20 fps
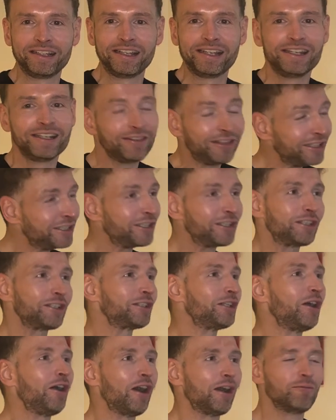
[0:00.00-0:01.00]
This is the
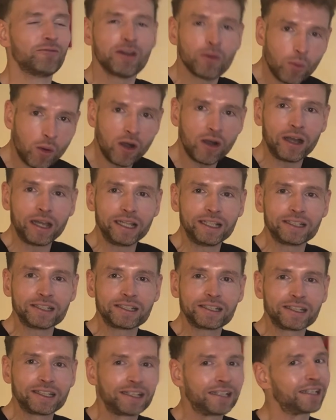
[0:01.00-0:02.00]
time. Rewind.